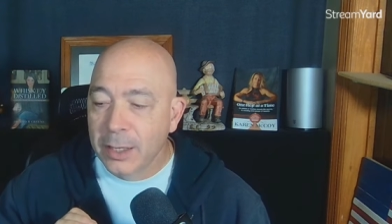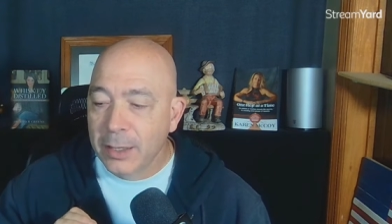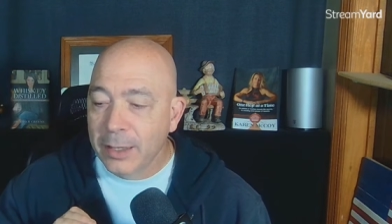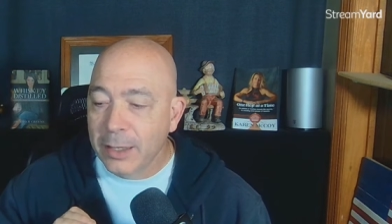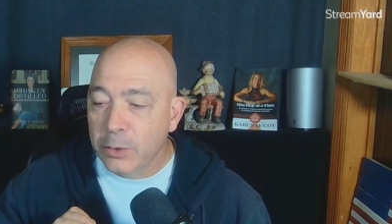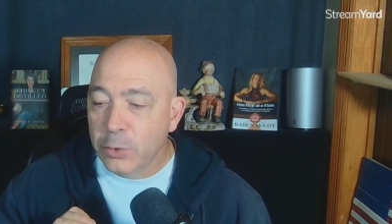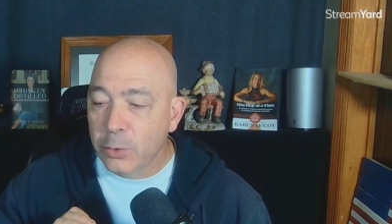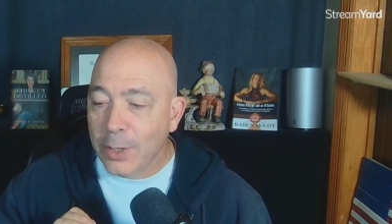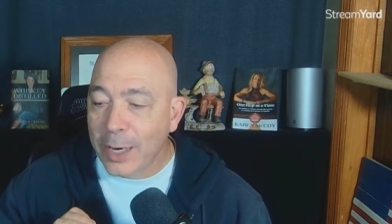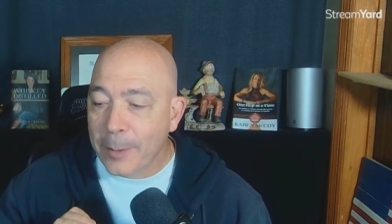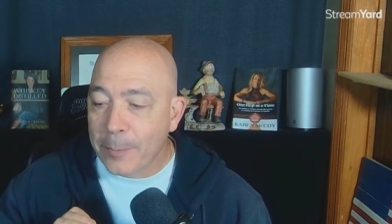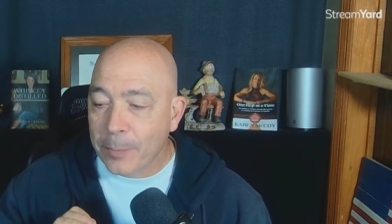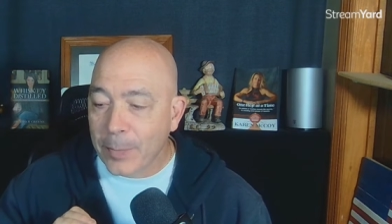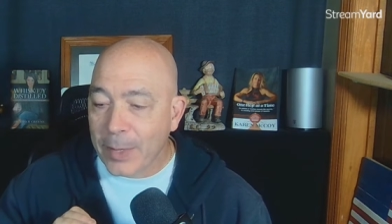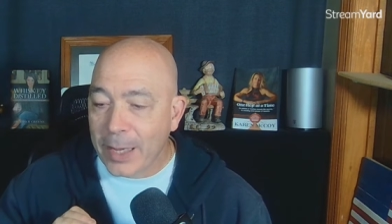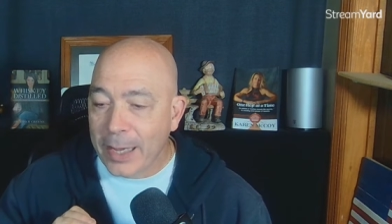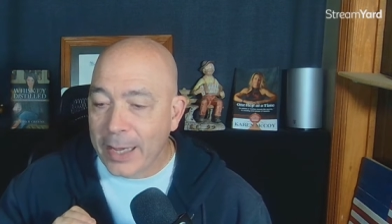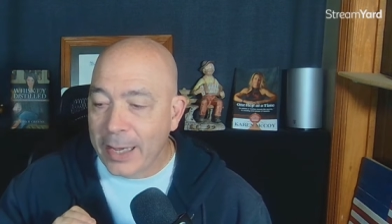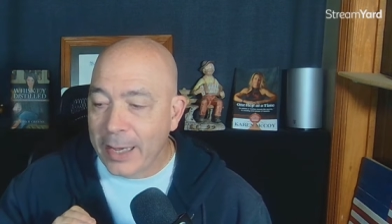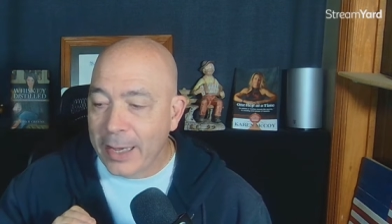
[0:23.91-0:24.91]
That's right.
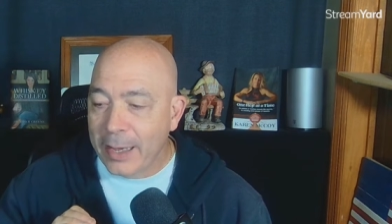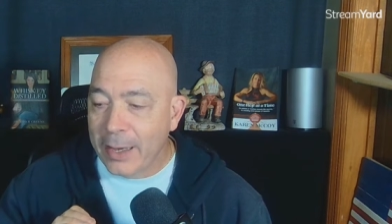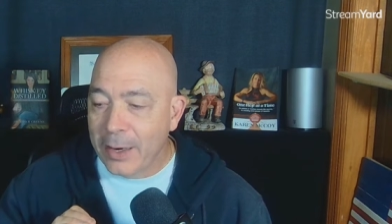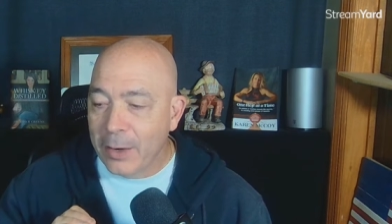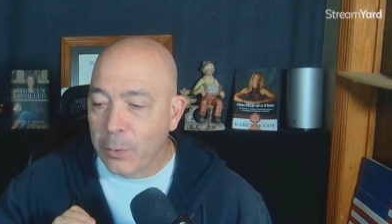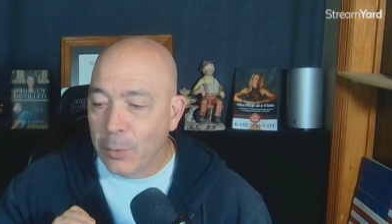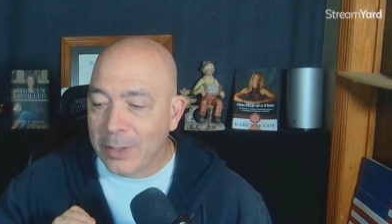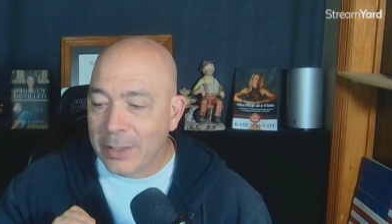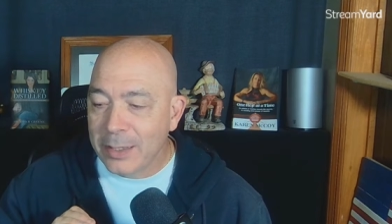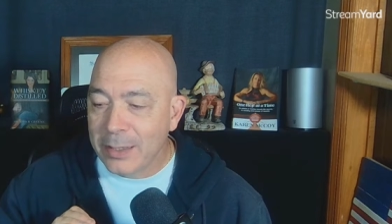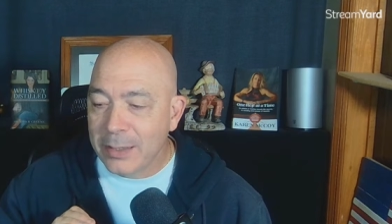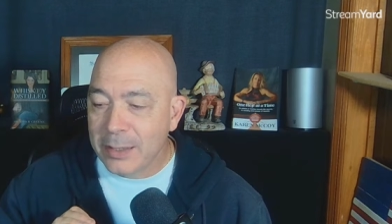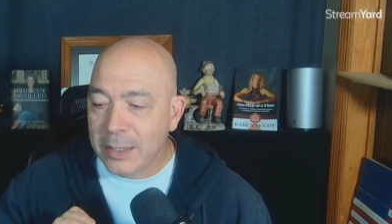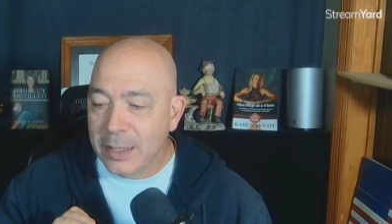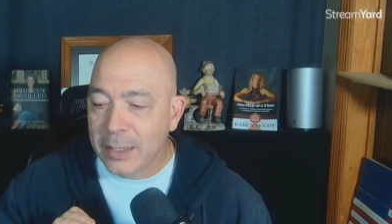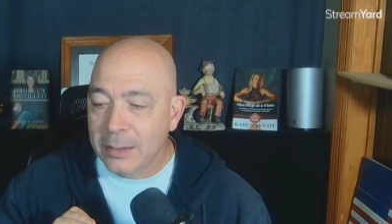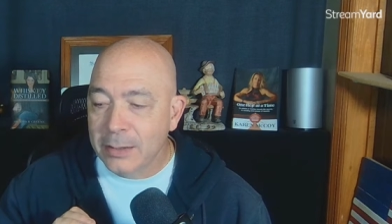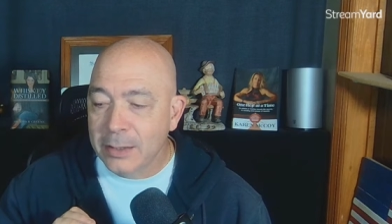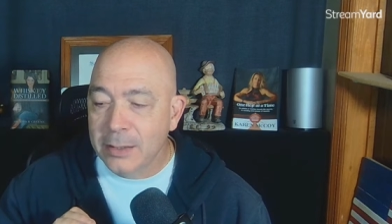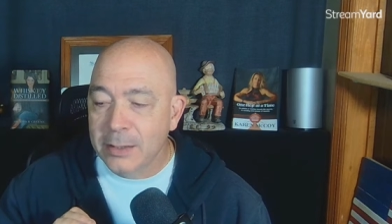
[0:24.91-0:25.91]
And what this
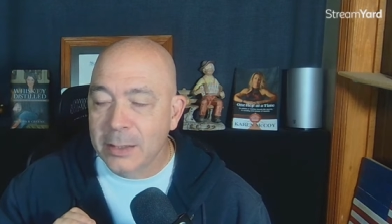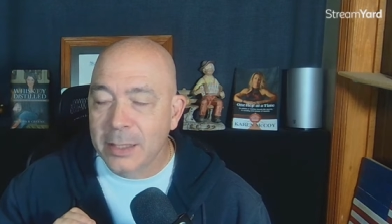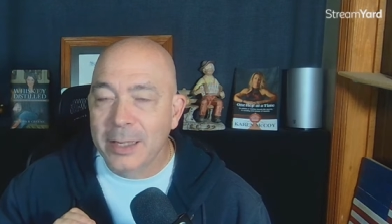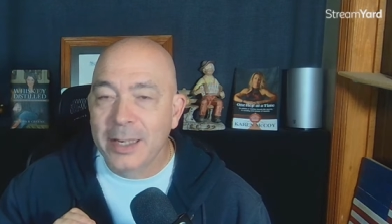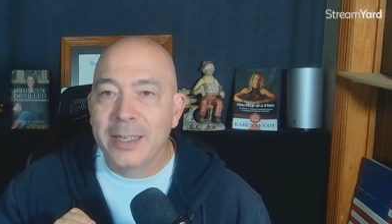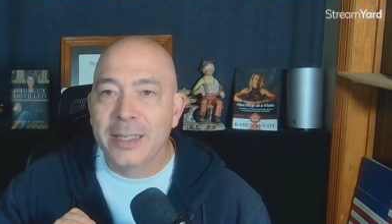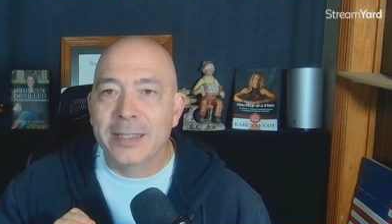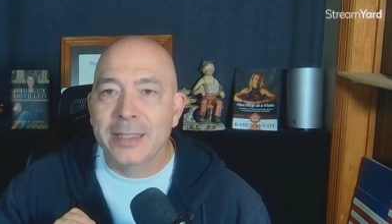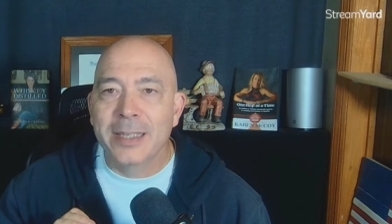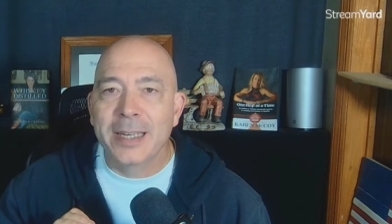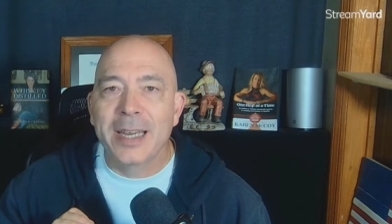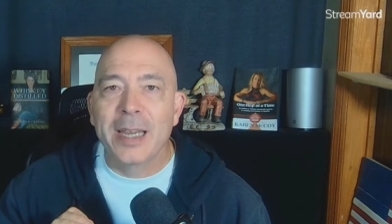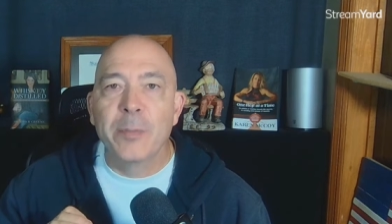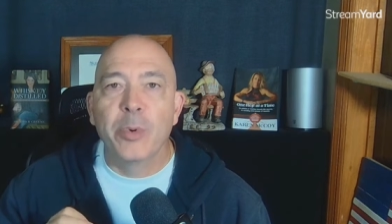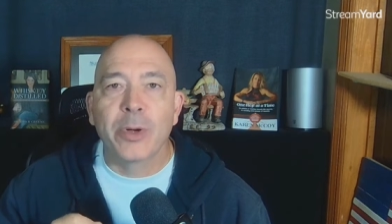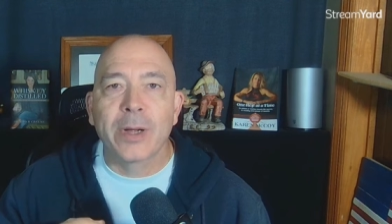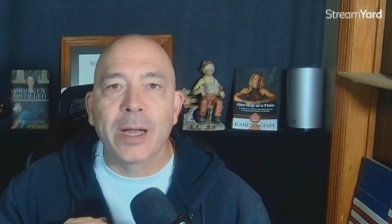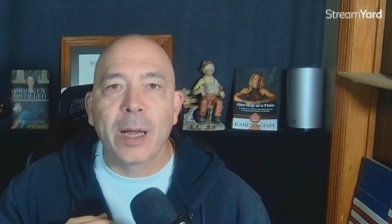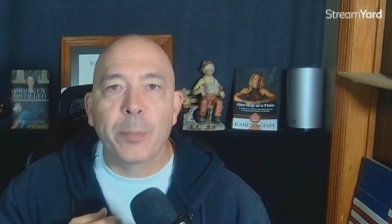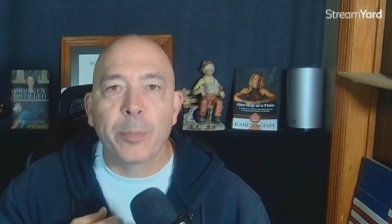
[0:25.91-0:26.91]
is is an, is an
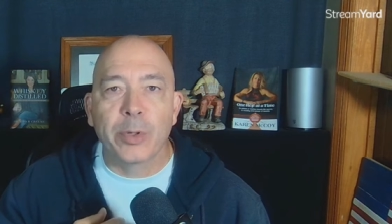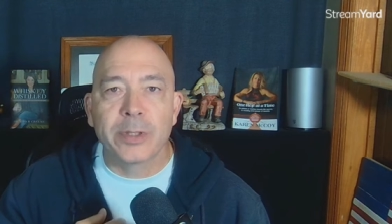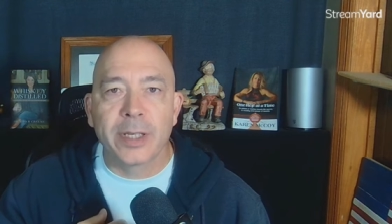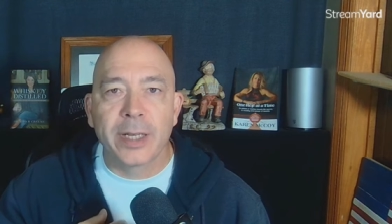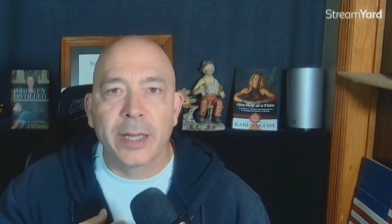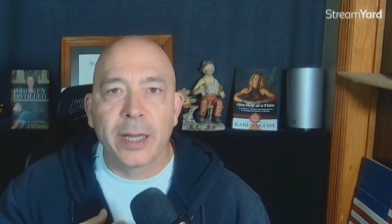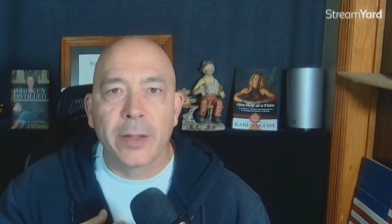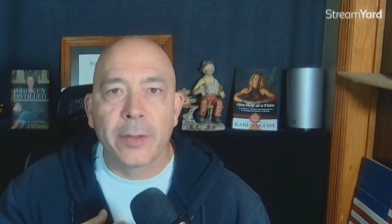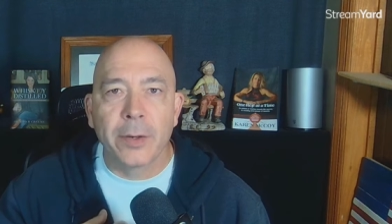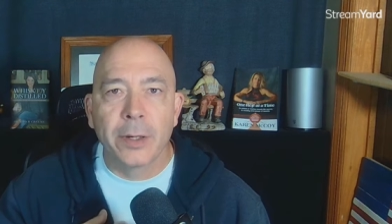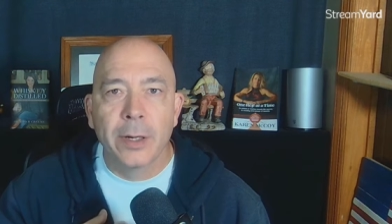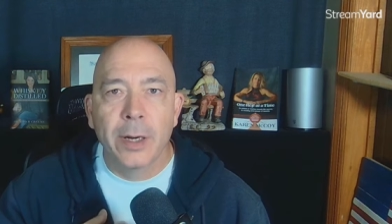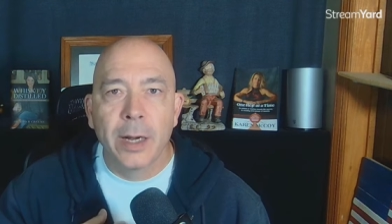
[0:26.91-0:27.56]
ebook I put together.